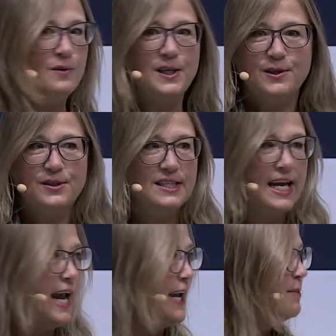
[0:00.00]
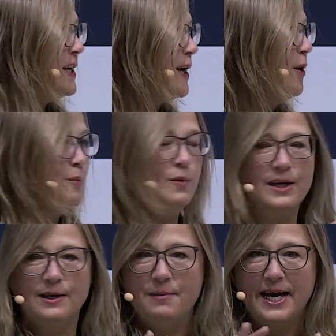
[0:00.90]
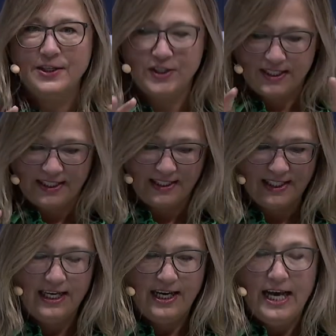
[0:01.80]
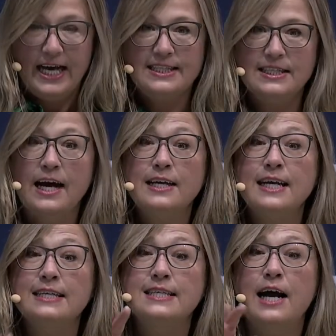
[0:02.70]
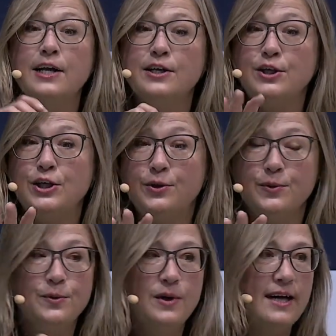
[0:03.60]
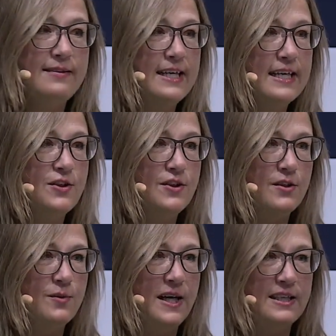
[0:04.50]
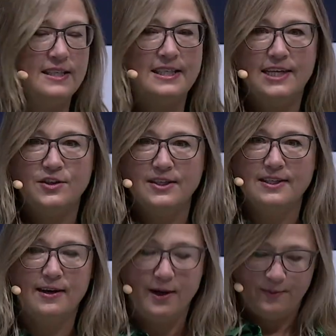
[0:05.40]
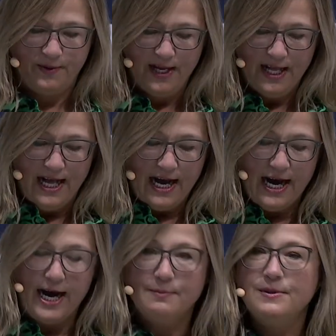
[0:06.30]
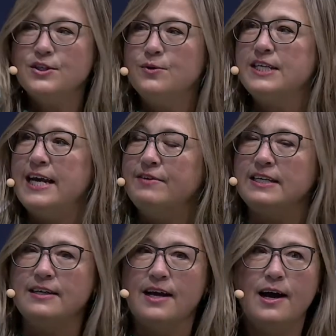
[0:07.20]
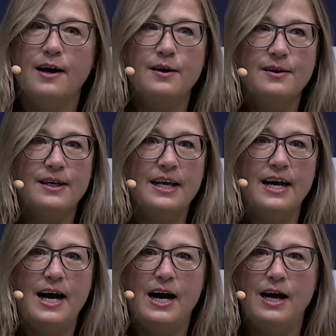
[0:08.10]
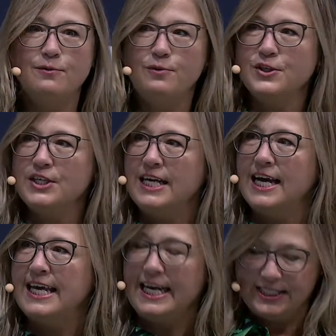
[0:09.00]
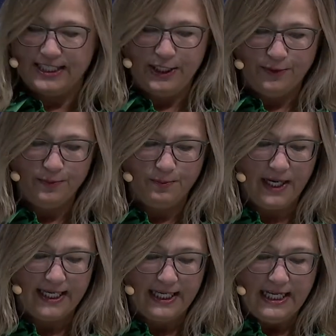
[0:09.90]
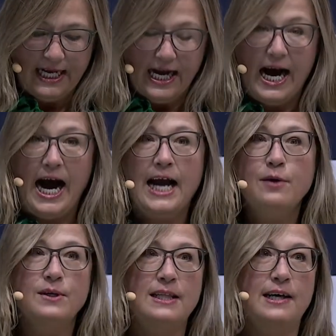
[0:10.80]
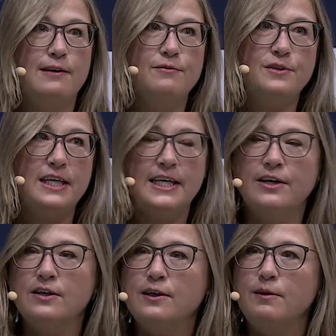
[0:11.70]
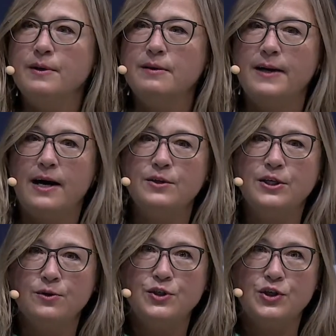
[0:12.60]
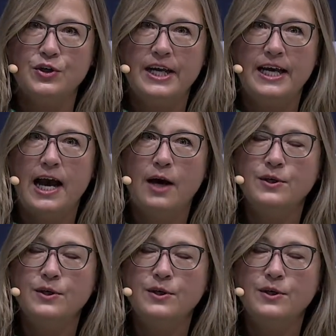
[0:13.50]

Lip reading: what you're saying, but I hope we're going to manage this. It's not you. I think it's just the way the stage is set up. So, David, unfortunately, I can't see you, but I would love to hear a little bit about your journey, how